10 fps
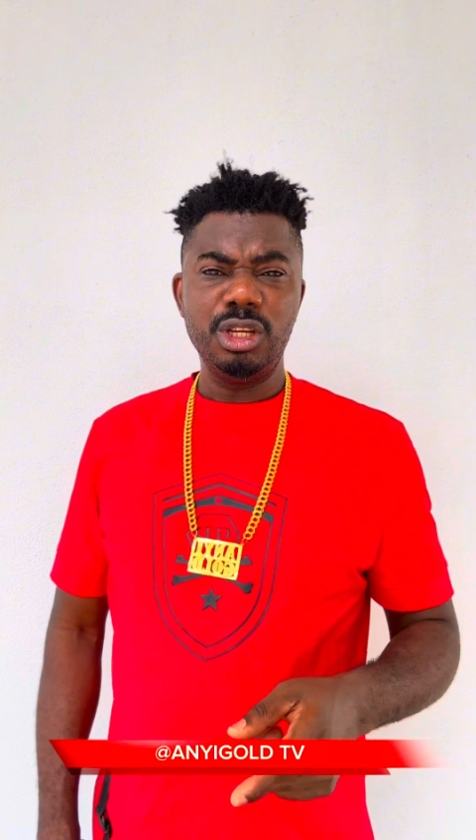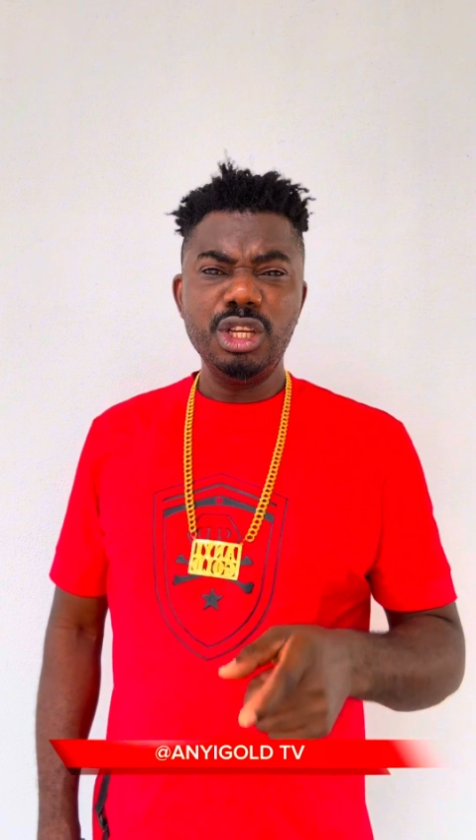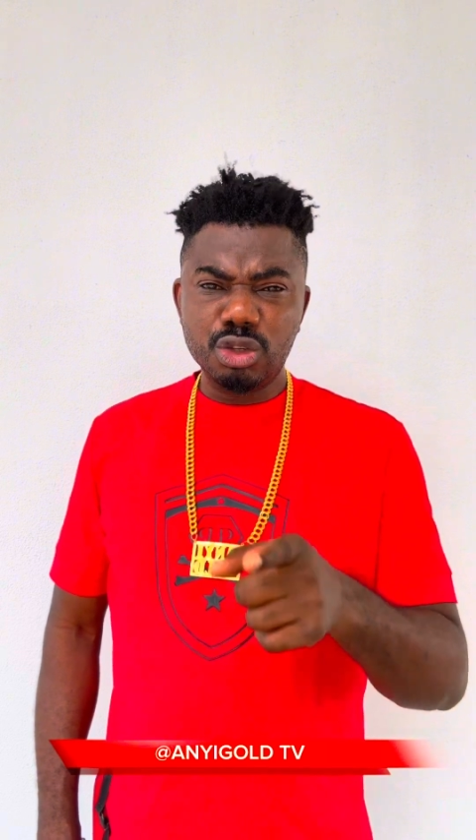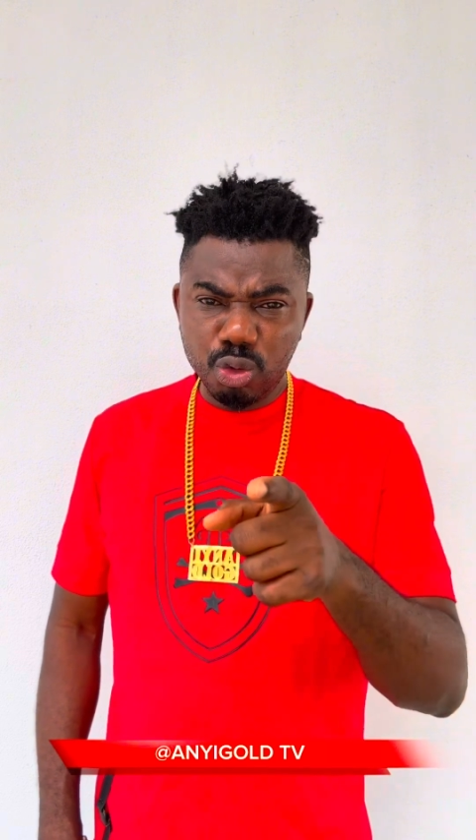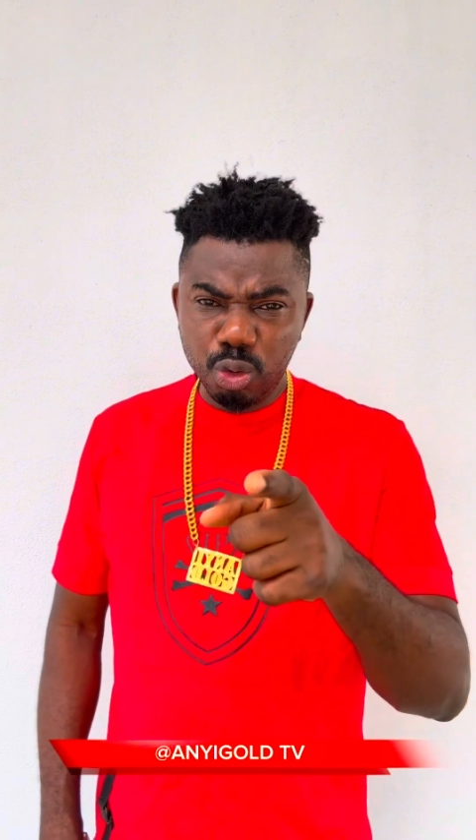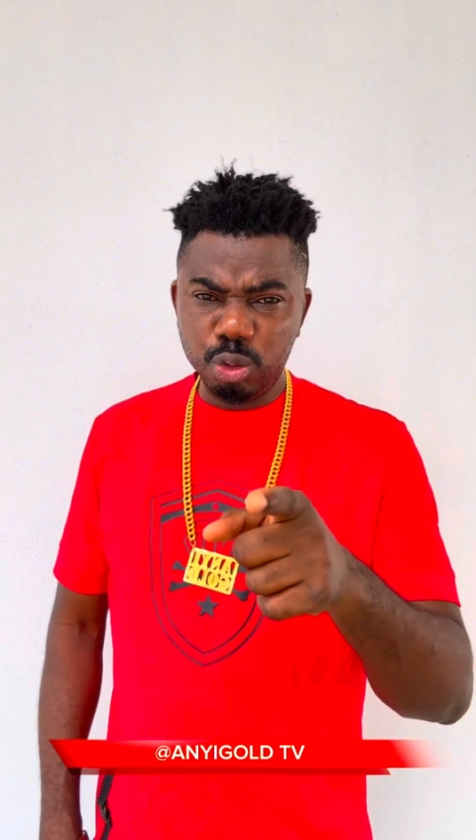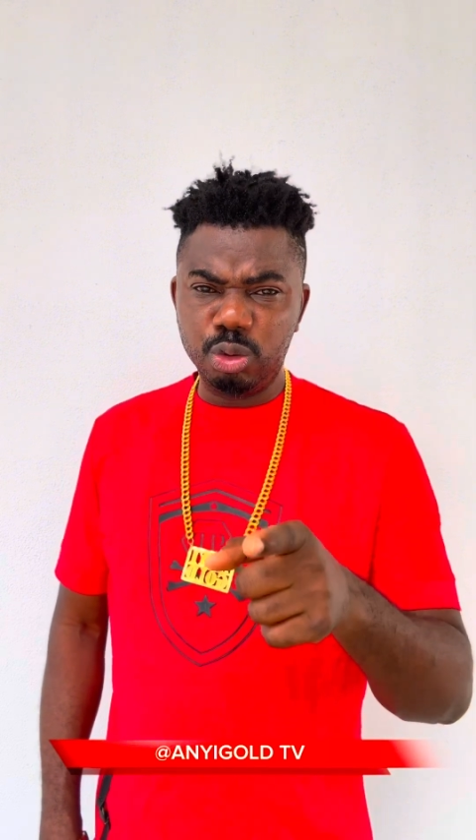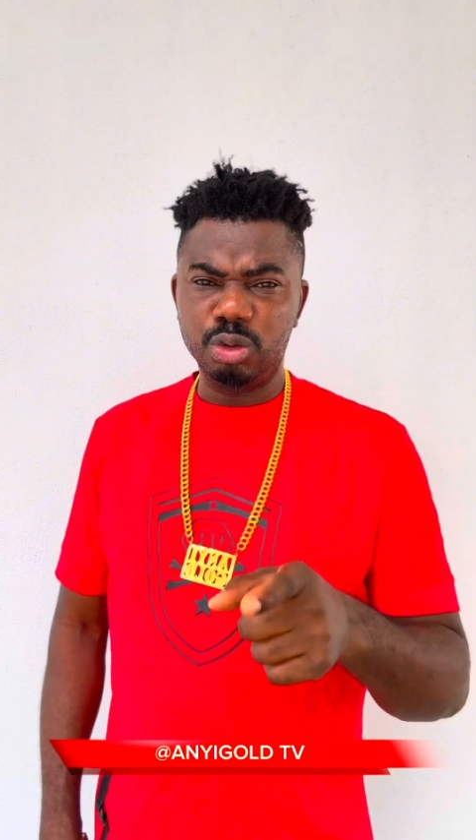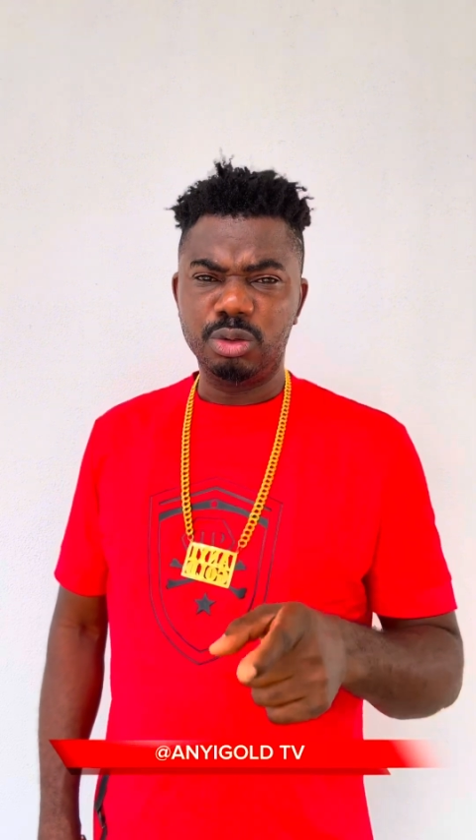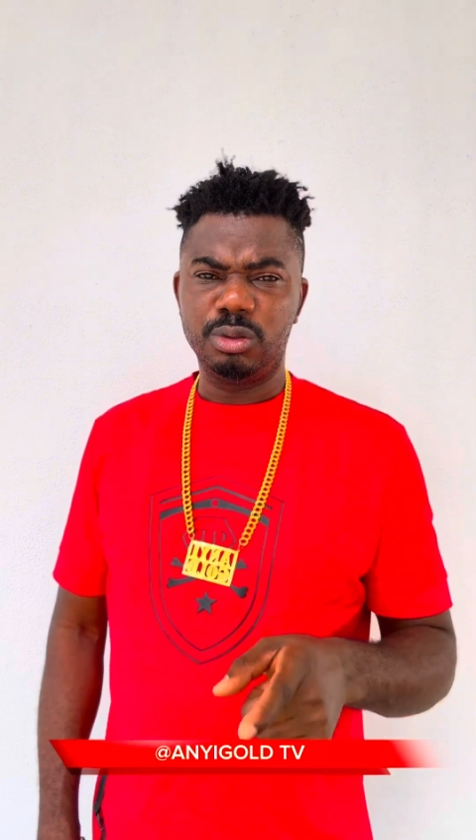it's good
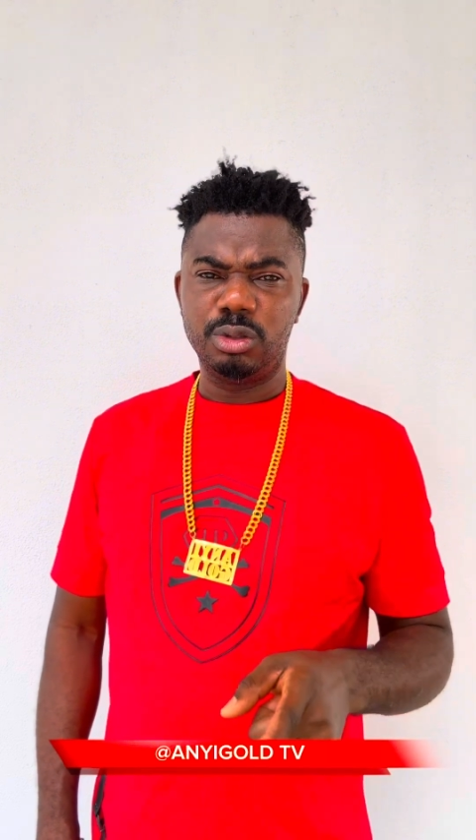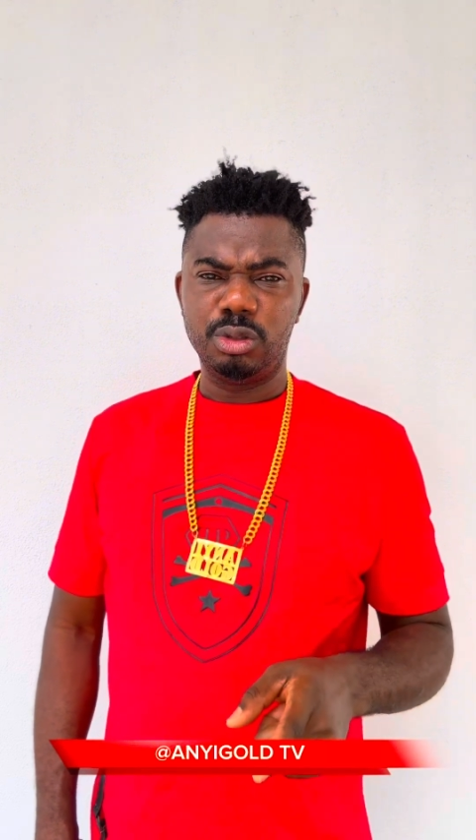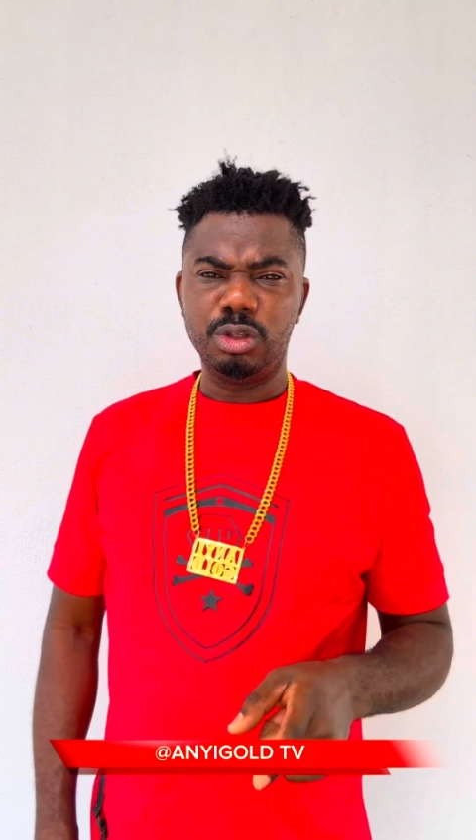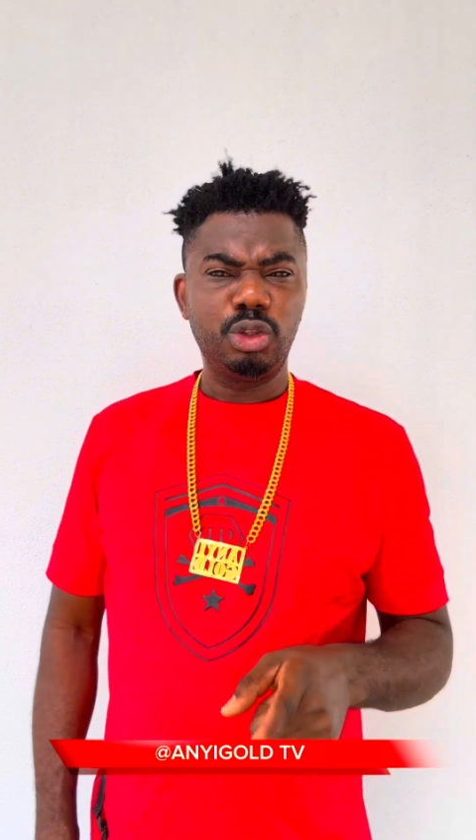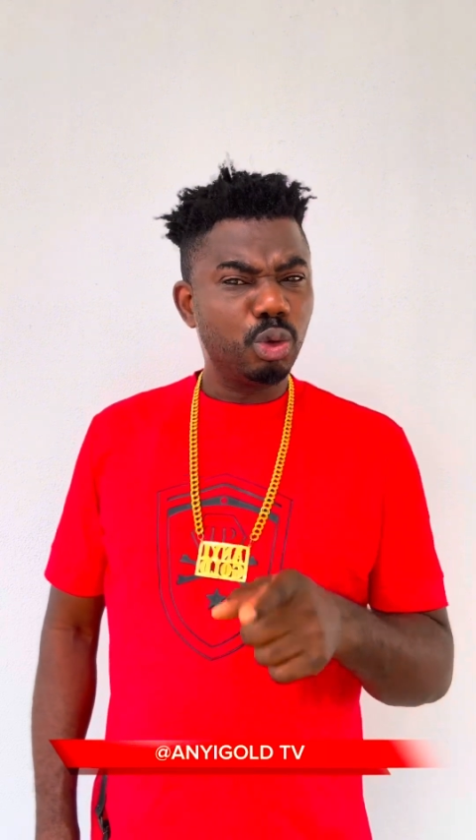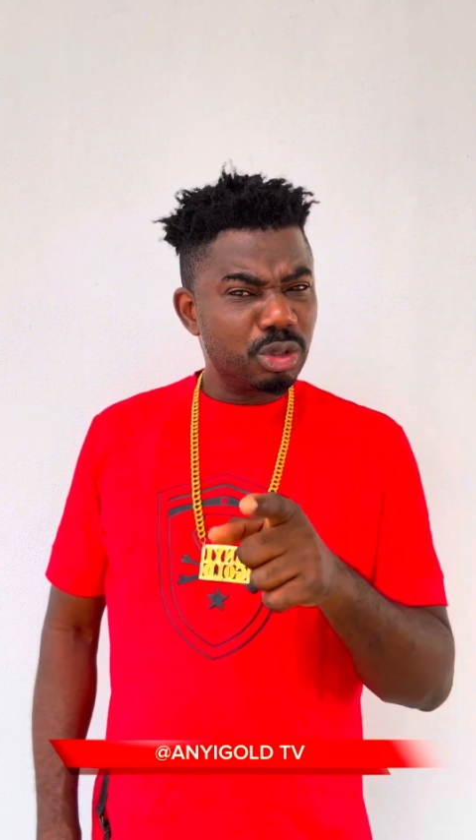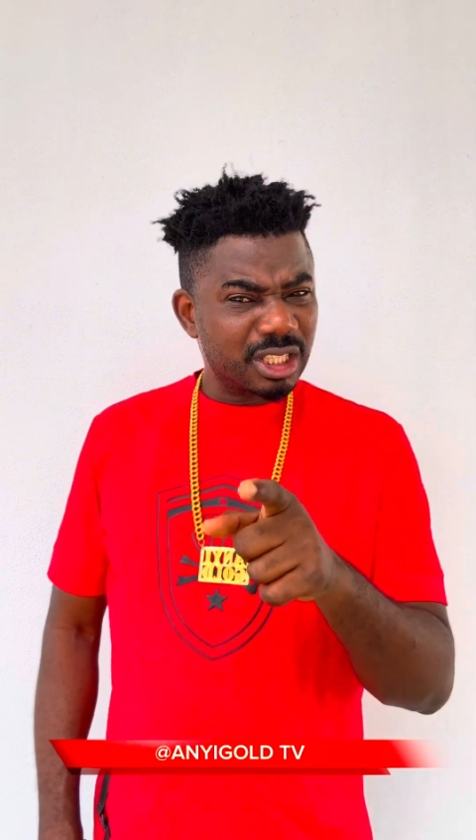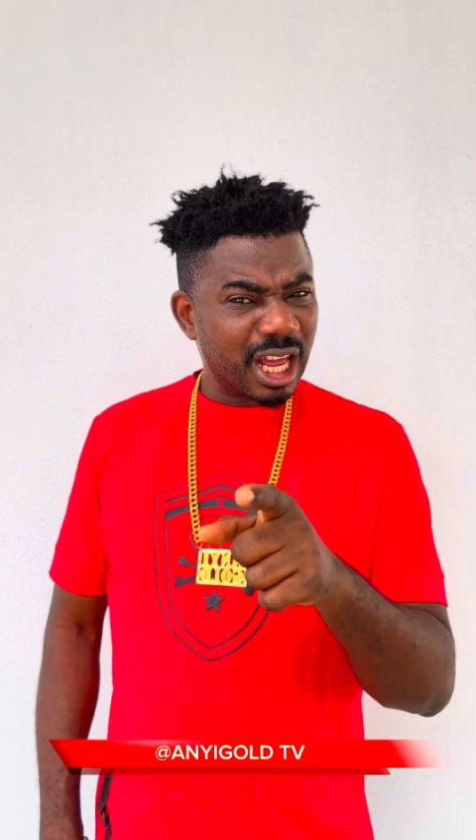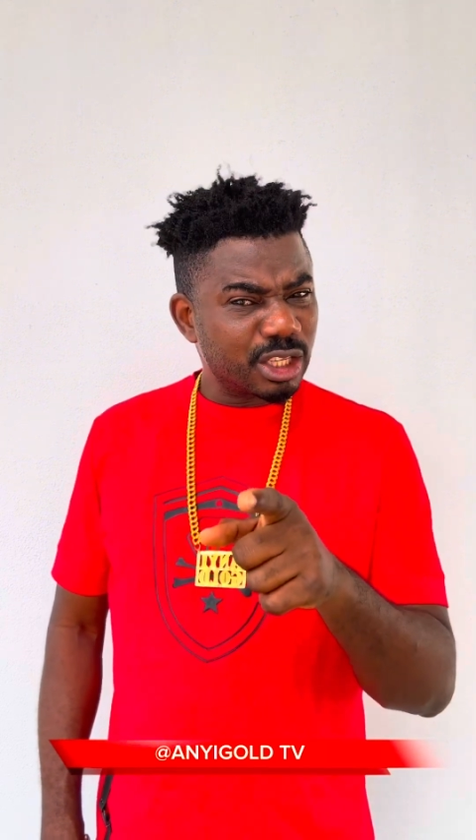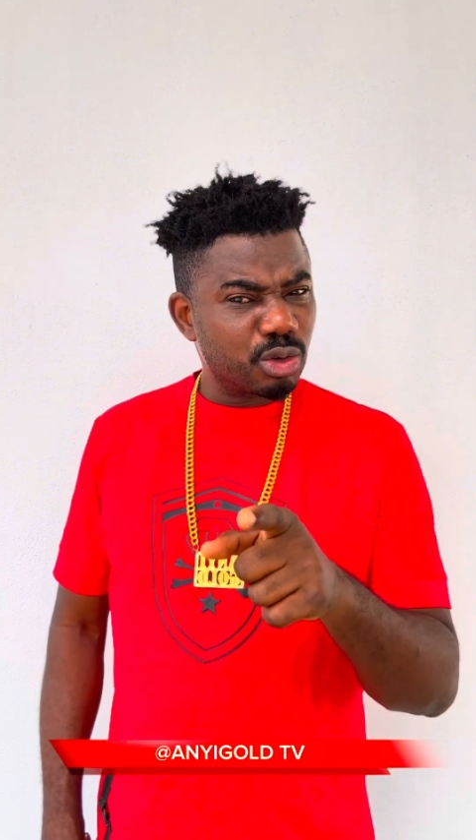to
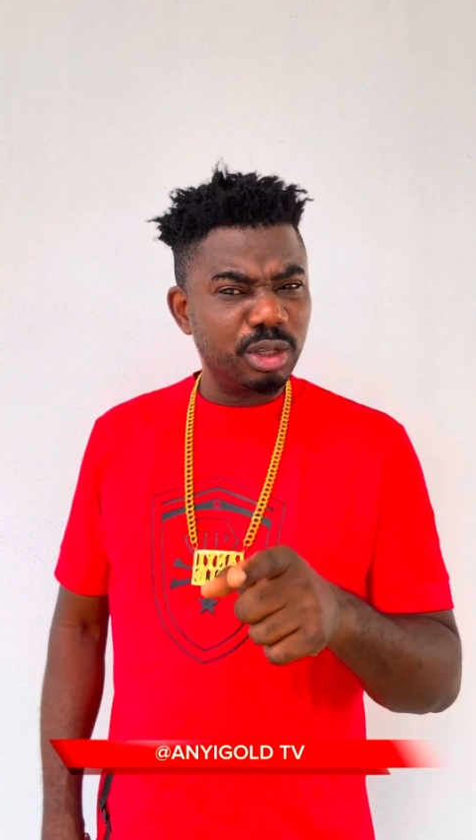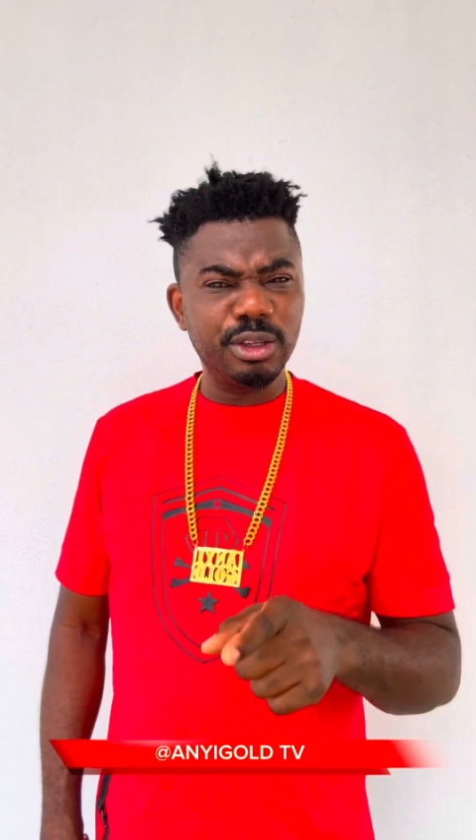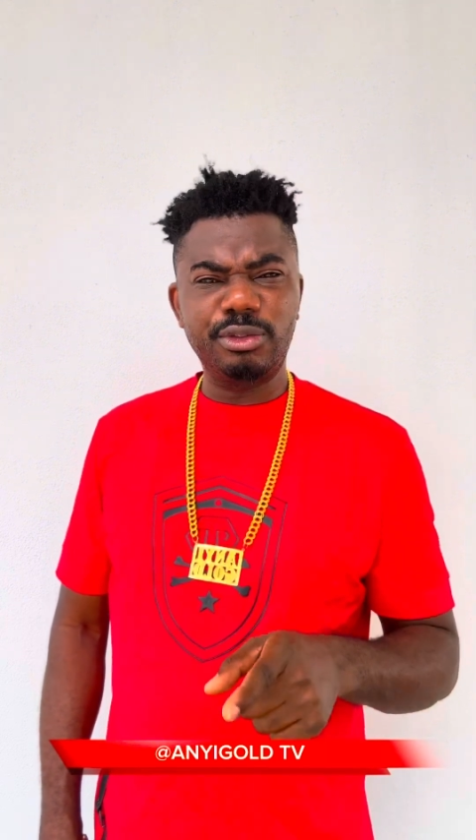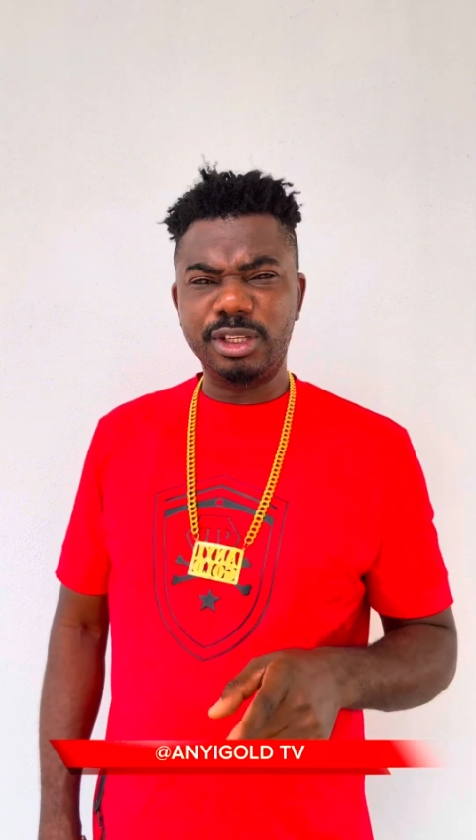start something